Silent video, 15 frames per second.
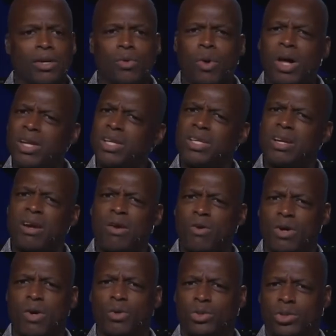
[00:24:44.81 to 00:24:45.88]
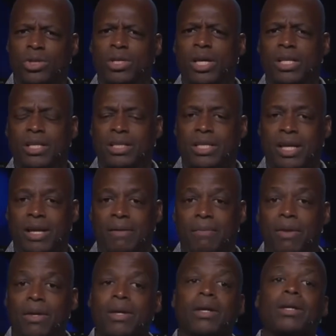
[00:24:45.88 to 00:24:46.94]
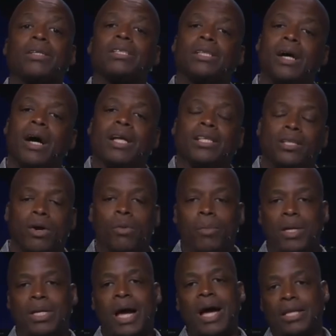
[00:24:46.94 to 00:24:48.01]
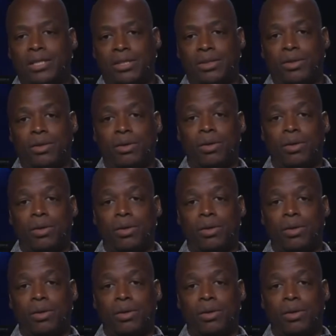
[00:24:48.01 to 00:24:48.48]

Why didn't Darrell go to another team? Because God told me not to.